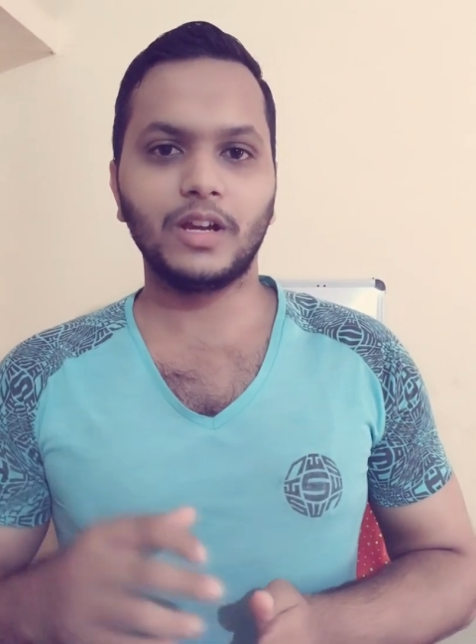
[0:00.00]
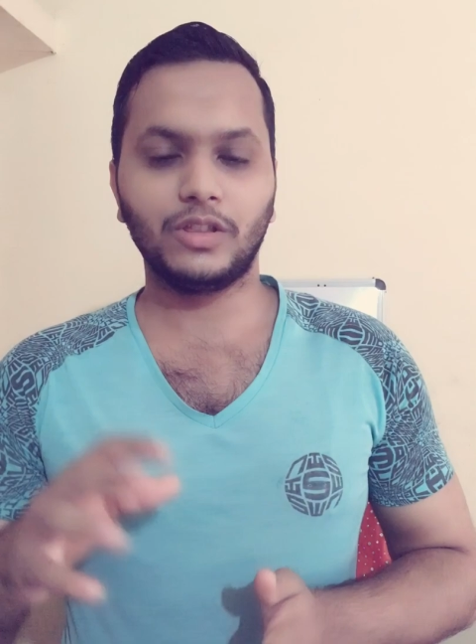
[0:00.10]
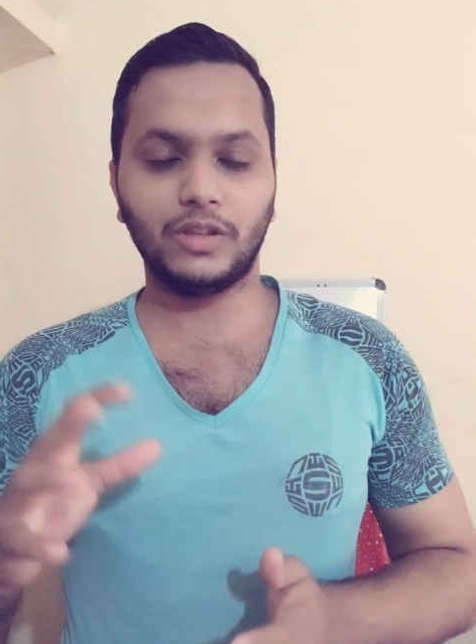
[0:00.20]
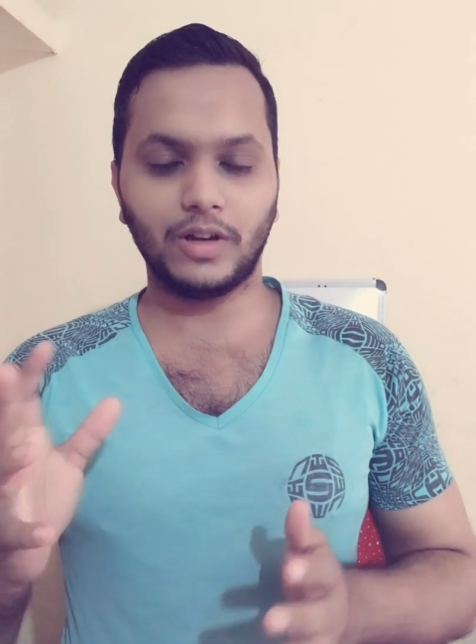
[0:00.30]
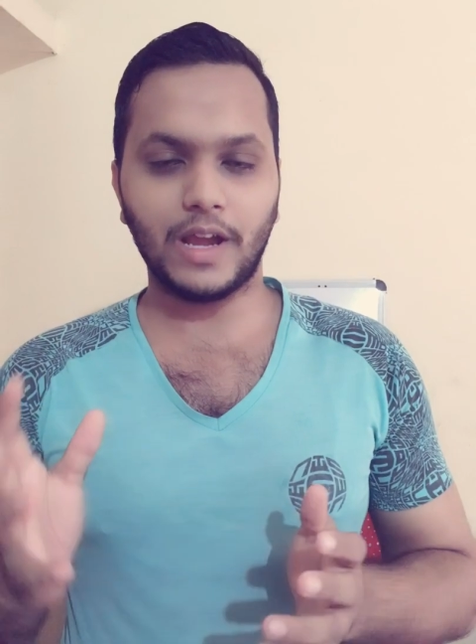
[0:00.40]

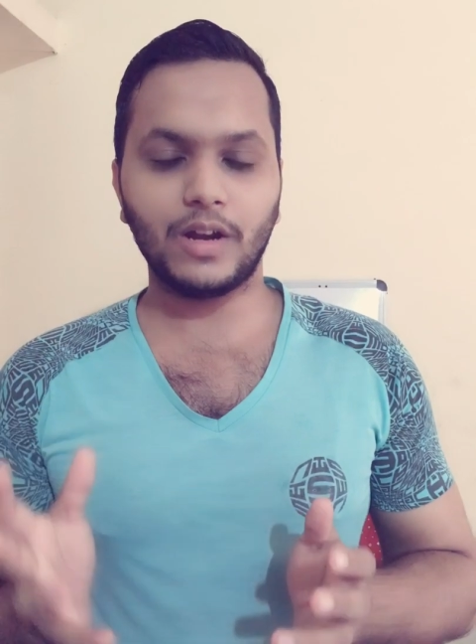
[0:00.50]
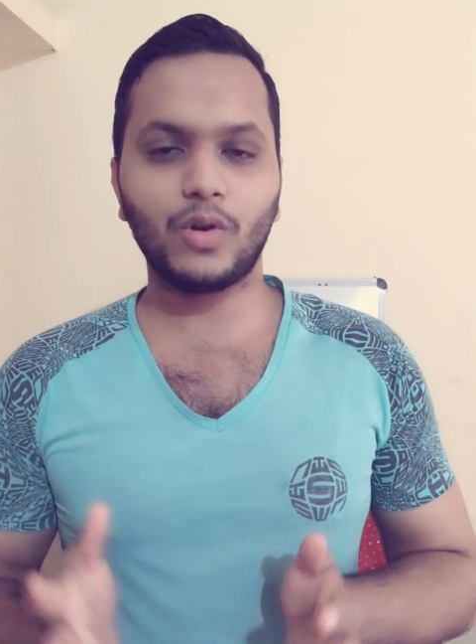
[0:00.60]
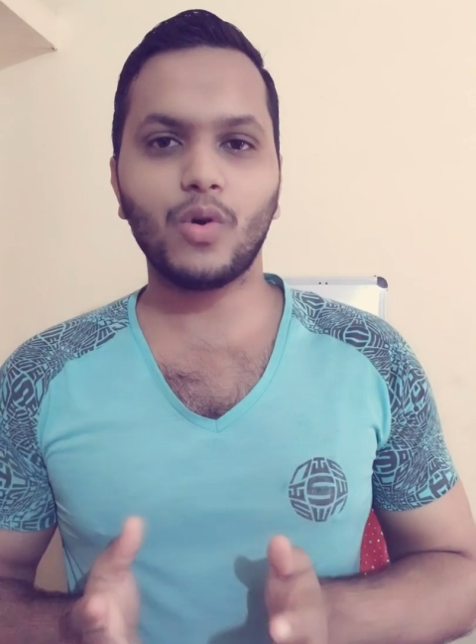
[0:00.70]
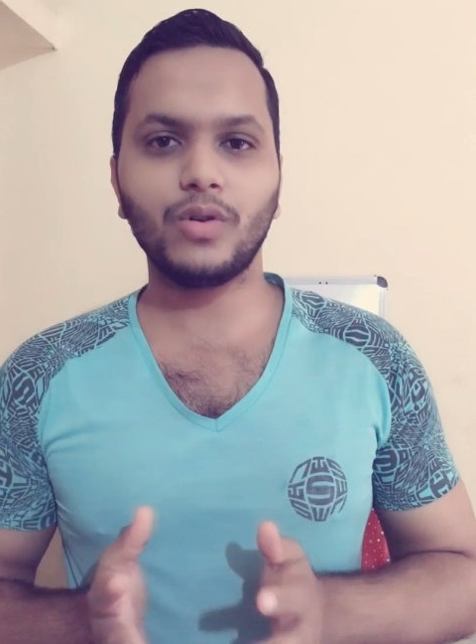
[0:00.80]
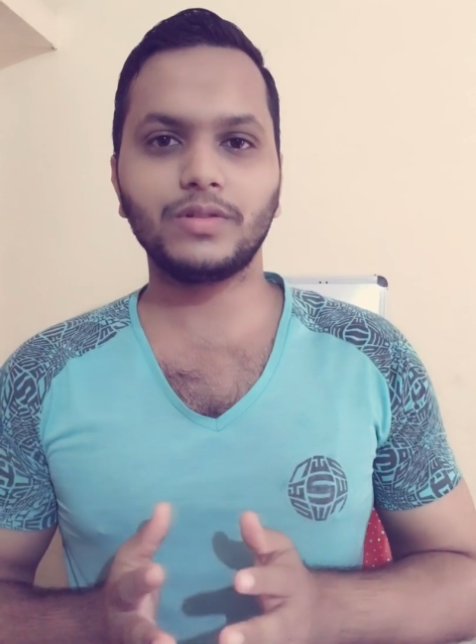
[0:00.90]
the
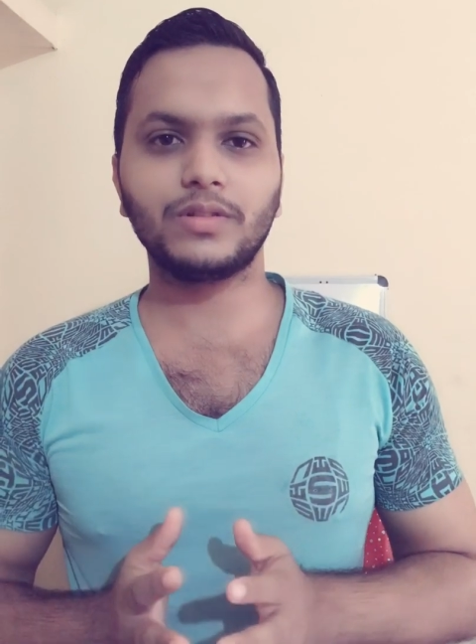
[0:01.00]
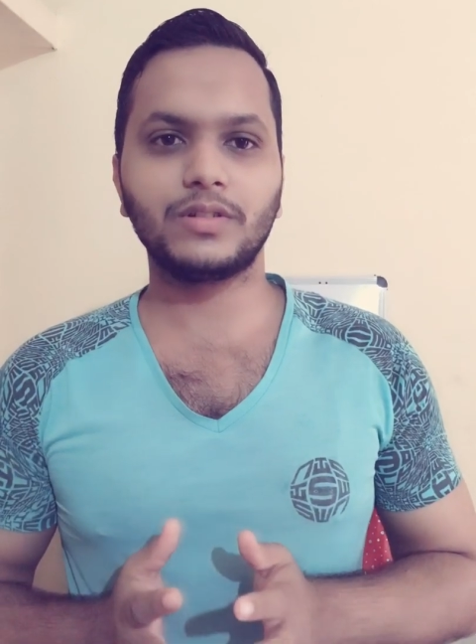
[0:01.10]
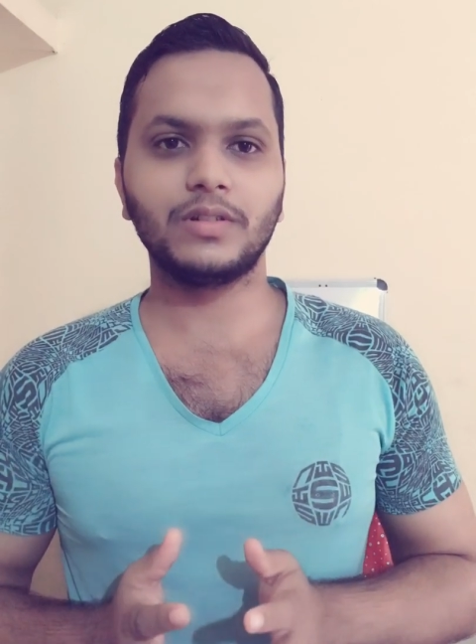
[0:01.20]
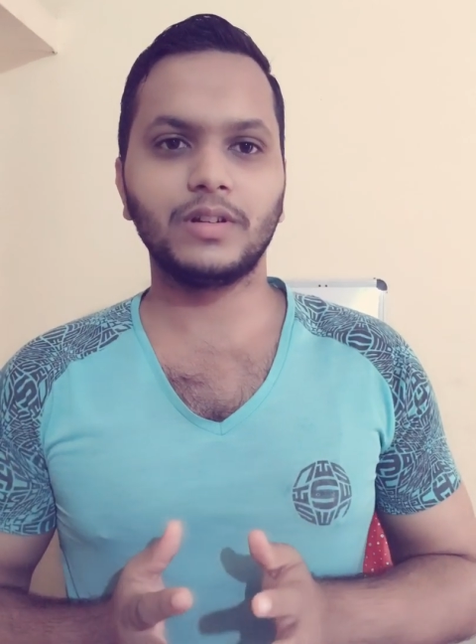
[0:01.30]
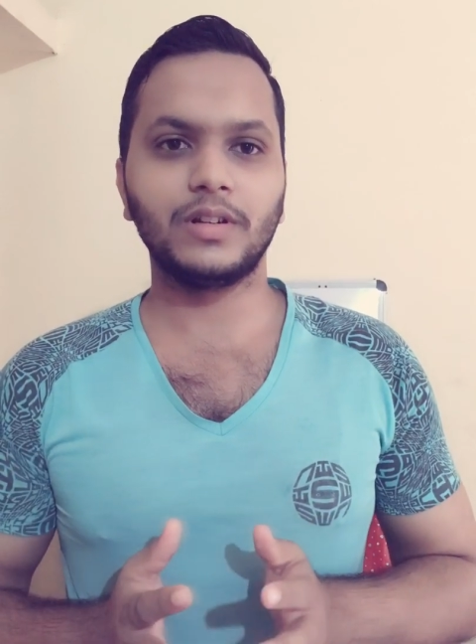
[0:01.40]
enclosed
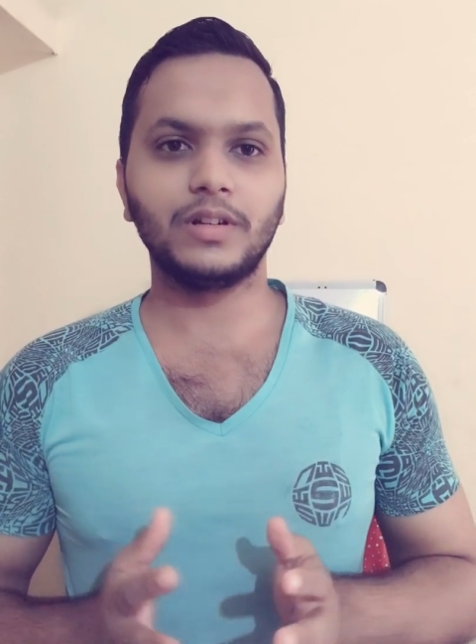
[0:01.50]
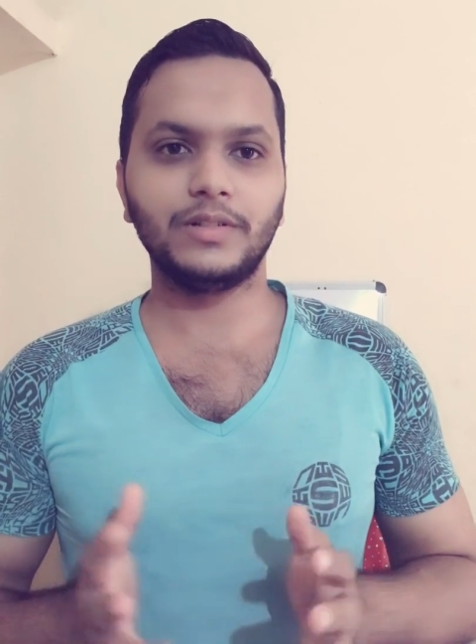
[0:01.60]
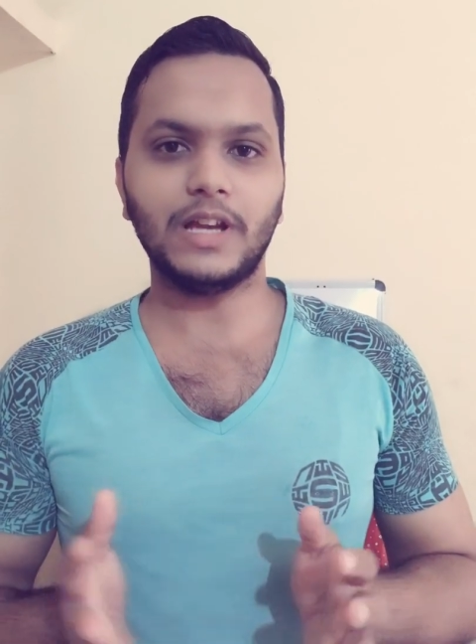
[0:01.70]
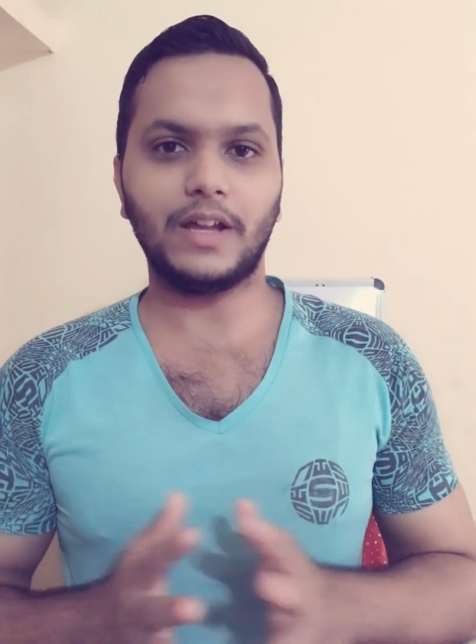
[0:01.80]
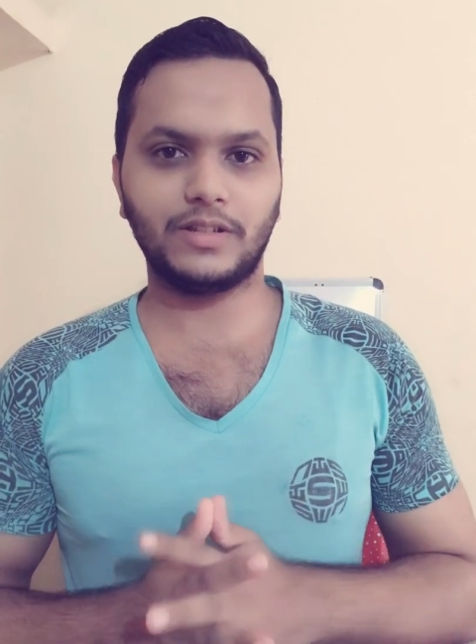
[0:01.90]

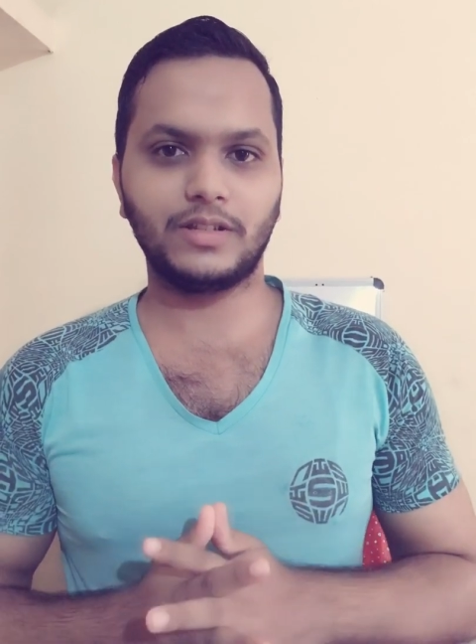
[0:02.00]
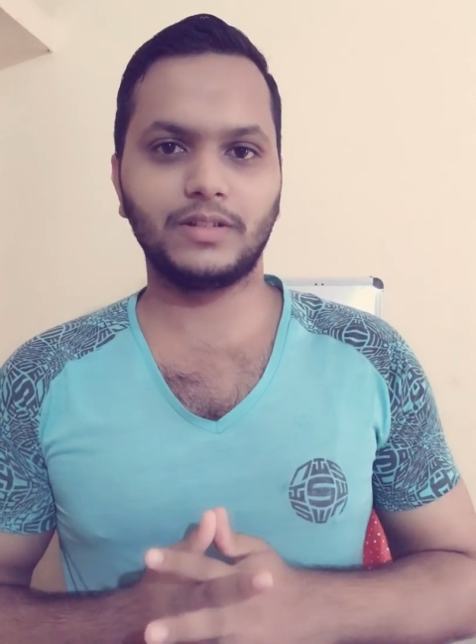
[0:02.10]
charge,